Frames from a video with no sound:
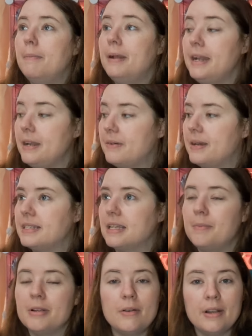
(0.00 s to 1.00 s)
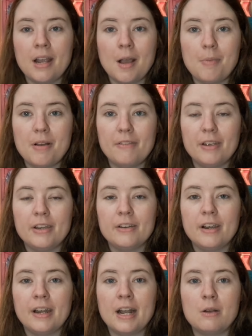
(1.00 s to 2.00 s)
But anyways, I'm going to go ahead and hop off
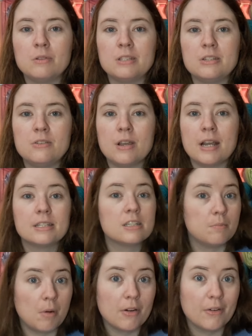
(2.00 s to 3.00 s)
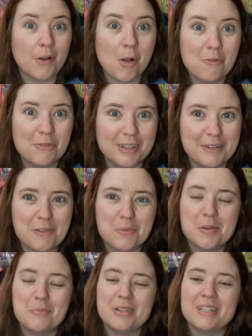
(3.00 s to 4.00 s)
here and I will see you guys tomorrow, hopefully, for
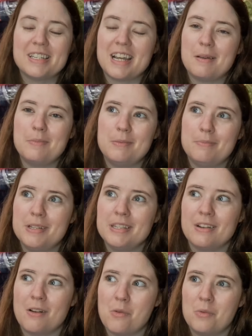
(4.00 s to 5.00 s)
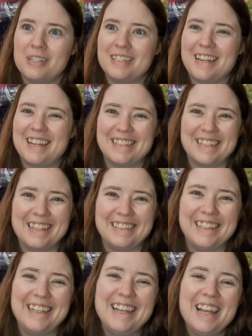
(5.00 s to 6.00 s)
WIP Wednesday. I've been missing all the Wednesdays
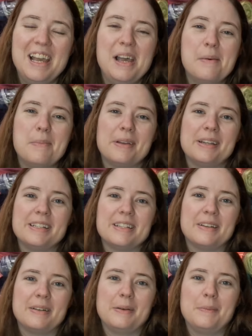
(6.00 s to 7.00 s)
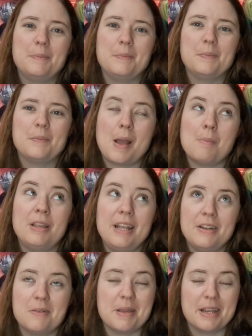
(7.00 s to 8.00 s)
lately. But, um, I'm
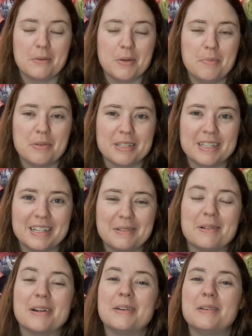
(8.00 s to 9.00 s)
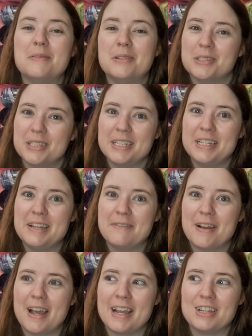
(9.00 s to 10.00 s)
planning on making a WIP Wednesday tomorrow. We'll see
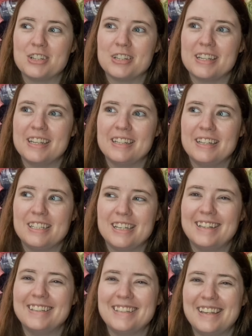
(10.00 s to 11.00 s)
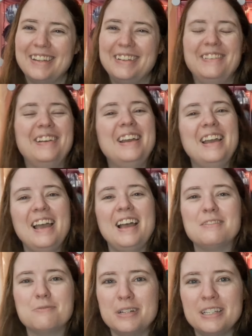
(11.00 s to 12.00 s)
if I actually get the chance to.
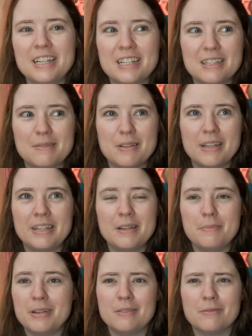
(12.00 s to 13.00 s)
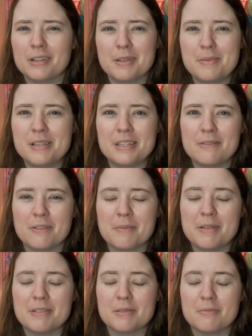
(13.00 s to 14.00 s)
Wednesdays end up being really busy for
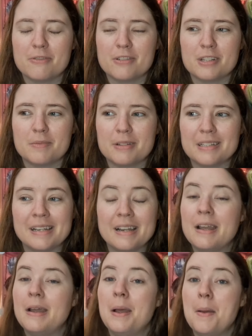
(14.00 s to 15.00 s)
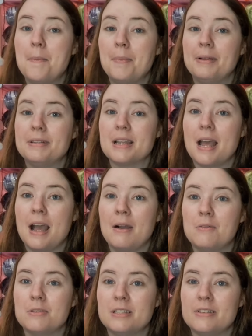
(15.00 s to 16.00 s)
me some, for some reason. But I
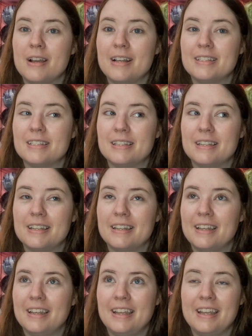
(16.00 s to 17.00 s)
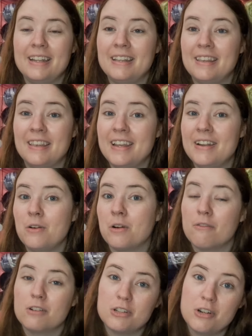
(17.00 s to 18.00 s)
will see you guys in then
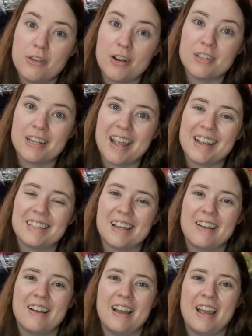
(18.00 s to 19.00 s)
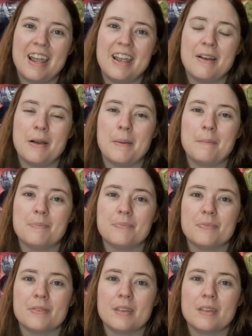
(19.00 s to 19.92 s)
or for sure Thursday because I got a, um,